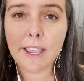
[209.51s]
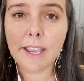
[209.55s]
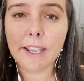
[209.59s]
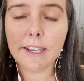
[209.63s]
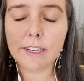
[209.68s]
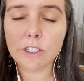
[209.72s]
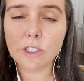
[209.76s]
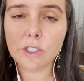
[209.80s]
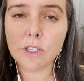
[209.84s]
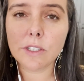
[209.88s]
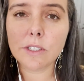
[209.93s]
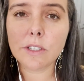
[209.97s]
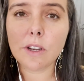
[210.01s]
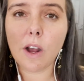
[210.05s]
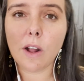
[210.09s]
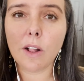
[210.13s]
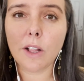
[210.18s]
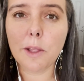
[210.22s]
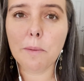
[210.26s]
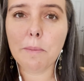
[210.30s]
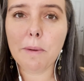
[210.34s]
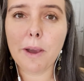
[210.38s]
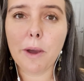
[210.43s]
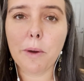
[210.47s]
It's just
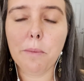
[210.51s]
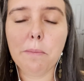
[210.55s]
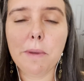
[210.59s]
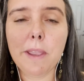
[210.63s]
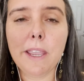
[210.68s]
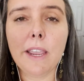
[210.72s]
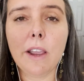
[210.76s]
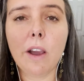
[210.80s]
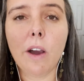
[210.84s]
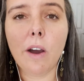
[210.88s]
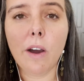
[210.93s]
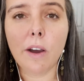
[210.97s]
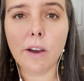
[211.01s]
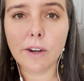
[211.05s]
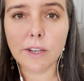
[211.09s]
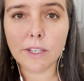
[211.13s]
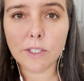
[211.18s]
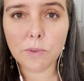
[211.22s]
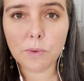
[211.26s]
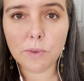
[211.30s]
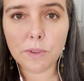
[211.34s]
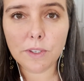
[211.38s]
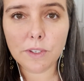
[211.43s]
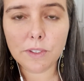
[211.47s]
all about being
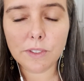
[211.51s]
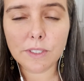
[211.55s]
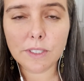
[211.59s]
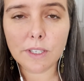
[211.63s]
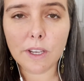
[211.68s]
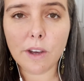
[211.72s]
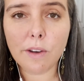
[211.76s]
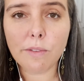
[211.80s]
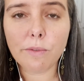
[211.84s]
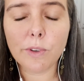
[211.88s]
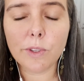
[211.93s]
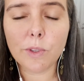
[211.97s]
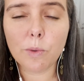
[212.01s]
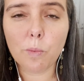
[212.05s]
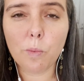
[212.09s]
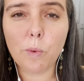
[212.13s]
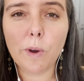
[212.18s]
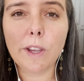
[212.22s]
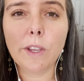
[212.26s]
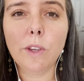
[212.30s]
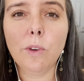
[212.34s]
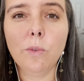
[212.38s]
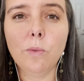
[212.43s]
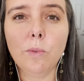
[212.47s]
honest with yourself with
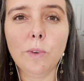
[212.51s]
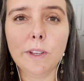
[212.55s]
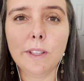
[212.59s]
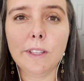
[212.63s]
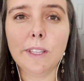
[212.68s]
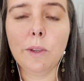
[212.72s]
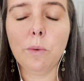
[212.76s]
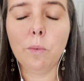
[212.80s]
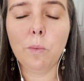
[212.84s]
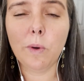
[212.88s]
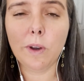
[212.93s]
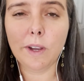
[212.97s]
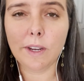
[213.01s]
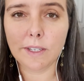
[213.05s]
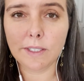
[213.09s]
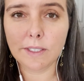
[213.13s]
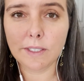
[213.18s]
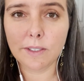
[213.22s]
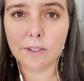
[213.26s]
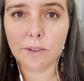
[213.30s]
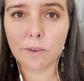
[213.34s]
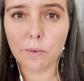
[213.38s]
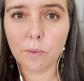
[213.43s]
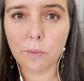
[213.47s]
what you really want,
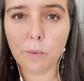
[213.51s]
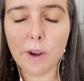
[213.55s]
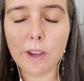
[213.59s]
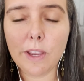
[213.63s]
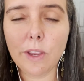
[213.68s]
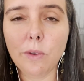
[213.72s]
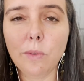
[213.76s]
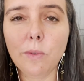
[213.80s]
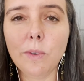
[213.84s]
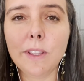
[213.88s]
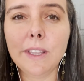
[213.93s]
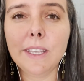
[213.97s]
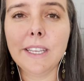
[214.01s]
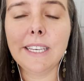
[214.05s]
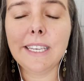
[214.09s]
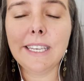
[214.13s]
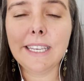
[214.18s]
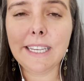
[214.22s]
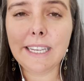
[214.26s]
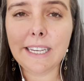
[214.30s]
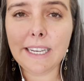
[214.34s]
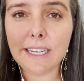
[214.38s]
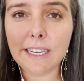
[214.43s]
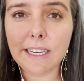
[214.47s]
what you really
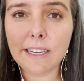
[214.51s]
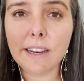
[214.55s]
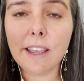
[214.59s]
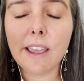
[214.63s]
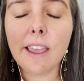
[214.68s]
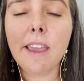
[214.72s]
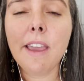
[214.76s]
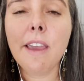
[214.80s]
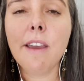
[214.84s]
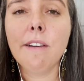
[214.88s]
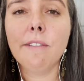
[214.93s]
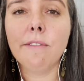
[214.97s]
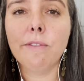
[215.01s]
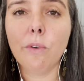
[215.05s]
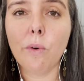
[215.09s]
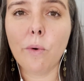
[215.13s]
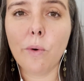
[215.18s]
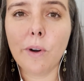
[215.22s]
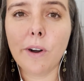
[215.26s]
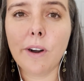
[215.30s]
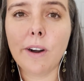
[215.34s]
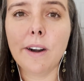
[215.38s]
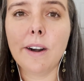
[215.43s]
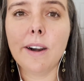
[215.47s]
need
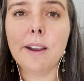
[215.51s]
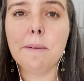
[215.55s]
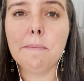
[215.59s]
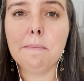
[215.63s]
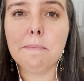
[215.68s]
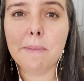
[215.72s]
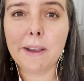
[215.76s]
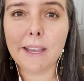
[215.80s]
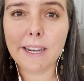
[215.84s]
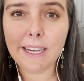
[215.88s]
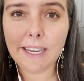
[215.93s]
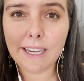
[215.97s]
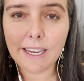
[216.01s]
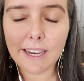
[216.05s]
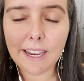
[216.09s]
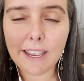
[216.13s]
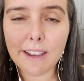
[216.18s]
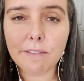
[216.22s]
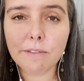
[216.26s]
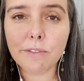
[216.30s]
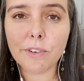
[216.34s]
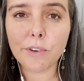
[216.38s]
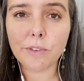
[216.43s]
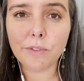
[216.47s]
for money
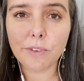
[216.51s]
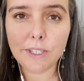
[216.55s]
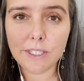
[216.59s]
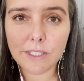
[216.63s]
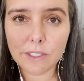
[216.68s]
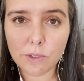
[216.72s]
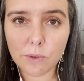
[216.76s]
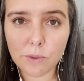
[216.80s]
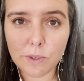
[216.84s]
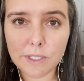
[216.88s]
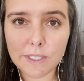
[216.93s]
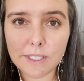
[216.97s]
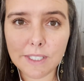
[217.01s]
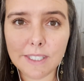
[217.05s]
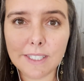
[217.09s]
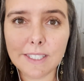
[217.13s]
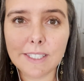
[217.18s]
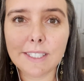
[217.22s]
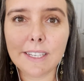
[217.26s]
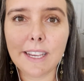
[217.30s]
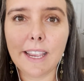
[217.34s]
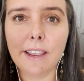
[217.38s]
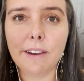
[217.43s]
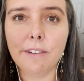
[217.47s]
and for
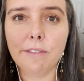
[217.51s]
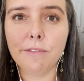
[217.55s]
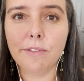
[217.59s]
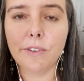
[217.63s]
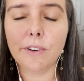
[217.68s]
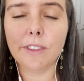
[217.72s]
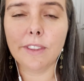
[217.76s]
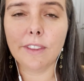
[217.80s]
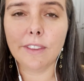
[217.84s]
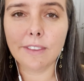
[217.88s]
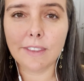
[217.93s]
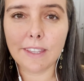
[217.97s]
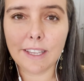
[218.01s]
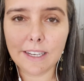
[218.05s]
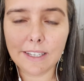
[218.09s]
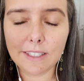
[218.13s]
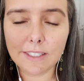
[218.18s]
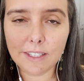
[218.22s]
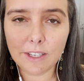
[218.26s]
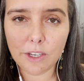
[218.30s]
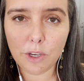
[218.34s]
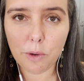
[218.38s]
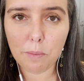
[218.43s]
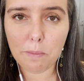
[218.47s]
resources and for the
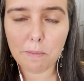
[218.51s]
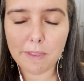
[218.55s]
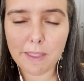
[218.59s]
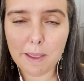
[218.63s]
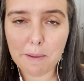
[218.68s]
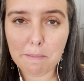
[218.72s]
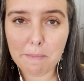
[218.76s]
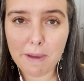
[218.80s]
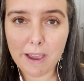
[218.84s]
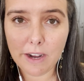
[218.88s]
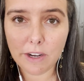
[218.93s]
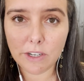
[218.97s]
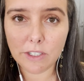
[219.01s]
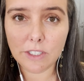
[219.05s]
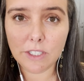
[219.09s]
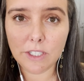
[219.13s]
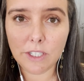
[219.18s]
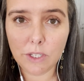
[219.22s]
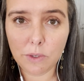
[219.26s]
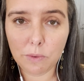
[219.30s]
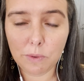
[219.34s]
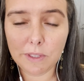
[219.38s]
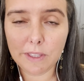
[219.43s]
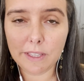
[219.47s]
things that matter to
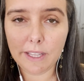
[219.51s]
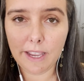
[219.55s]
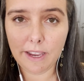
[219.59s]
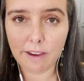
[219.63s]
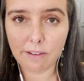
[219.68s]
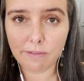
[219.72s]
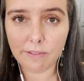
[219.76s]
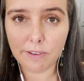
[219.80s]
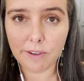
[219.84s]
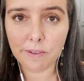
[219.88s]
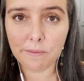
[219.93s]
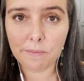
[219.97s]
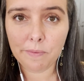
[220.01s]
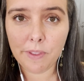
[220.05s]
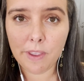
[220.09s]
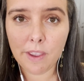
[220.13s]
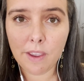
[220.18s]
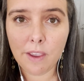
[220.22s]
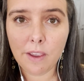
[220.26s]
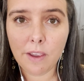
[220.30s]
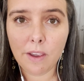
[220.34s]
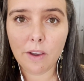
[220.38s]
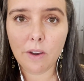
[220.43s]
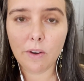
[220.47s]
you in life.
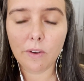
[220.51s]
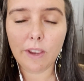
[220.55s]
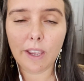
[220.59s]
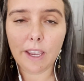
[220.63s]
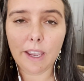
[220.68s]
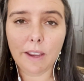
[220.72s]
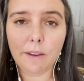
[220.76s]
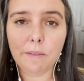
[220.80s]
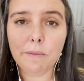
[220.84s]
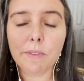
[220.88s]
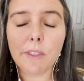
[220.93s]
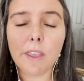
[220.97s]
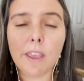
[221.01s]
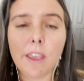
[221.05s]
Okay?